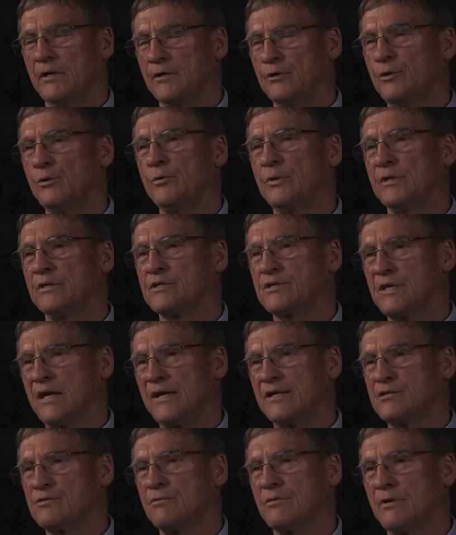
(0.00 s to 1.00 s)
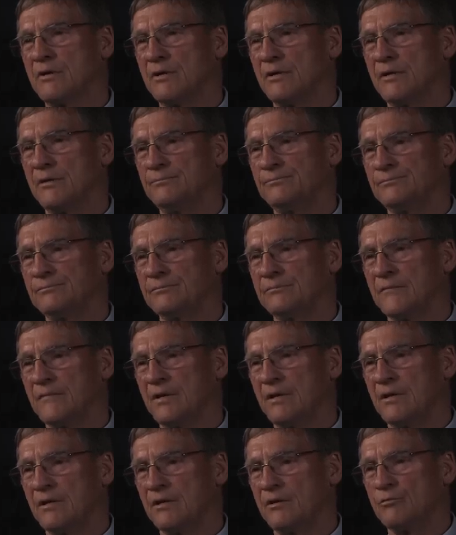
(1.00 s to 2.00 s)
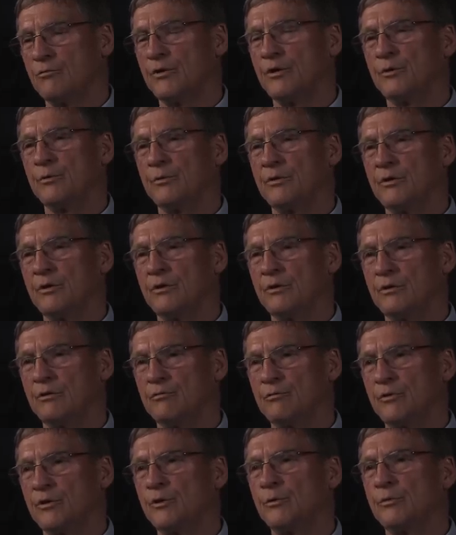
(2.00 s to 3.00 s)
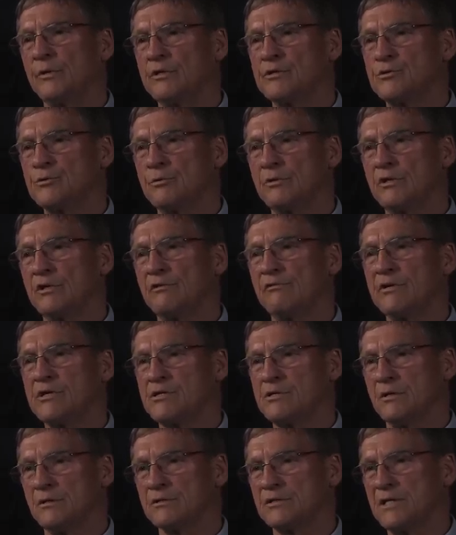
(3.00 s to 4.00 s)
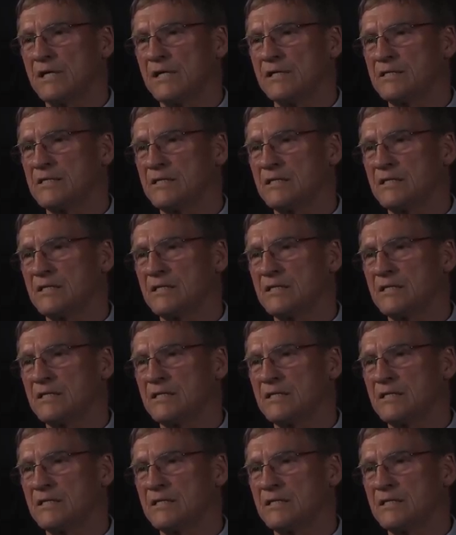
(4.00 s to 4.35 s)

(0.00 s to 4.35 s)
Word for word: unit size uh, reuni reunions to the divisional size.